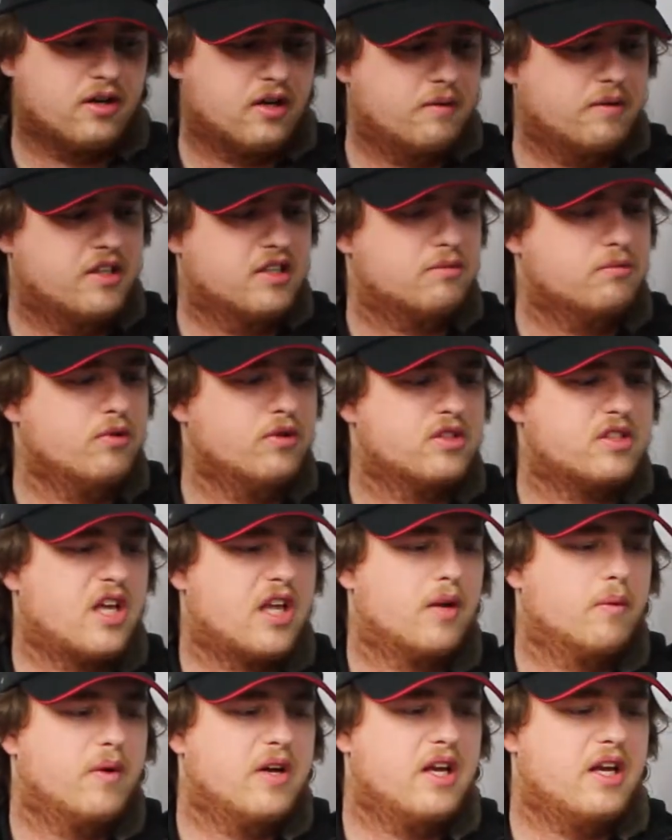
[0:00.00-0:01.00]
Let me just move this
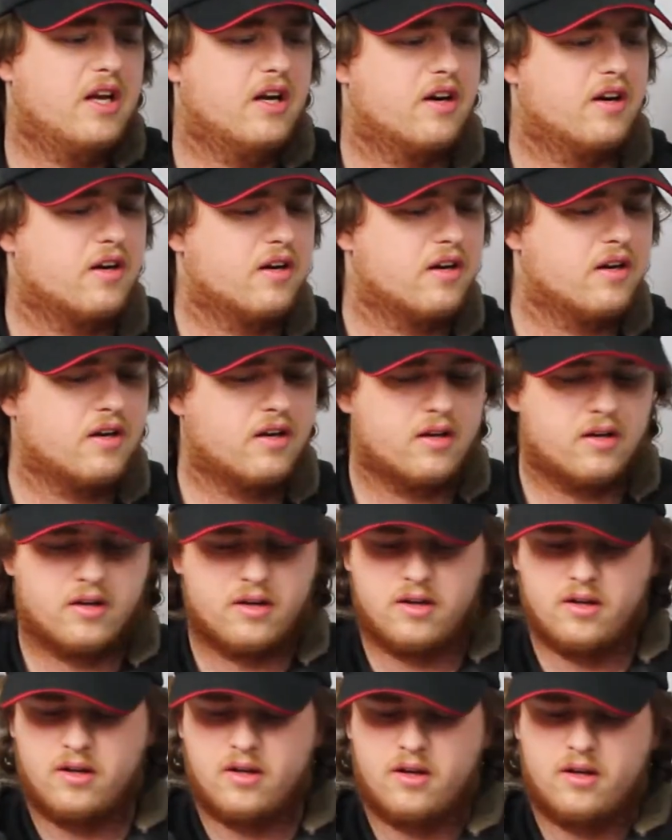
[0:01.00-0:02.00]
out of the way here.
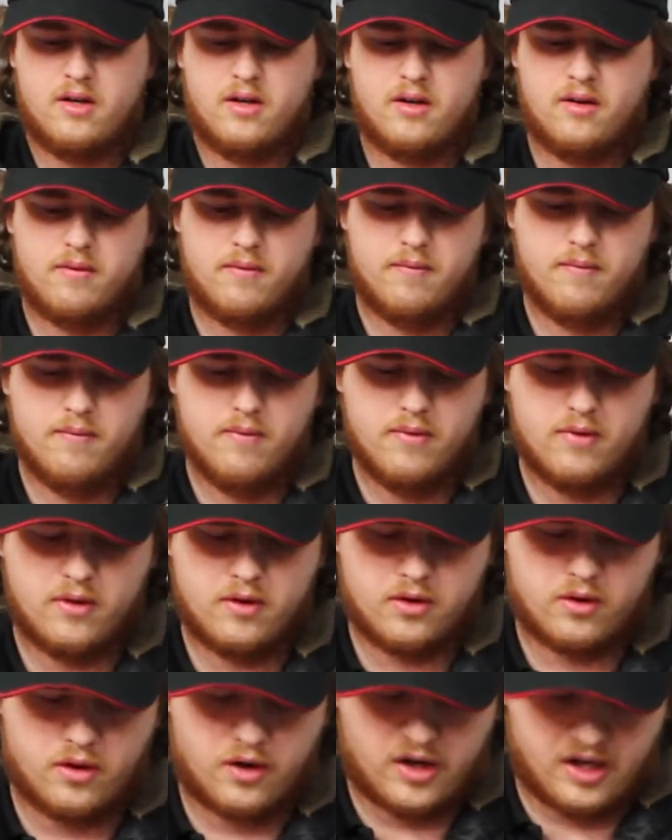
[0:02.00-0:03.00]

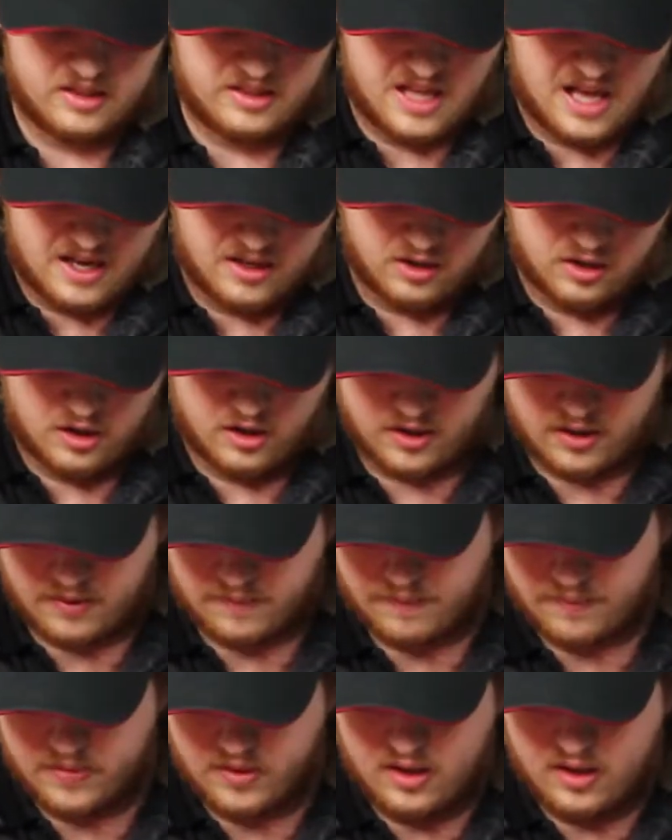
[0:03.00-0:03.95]
Look at that look.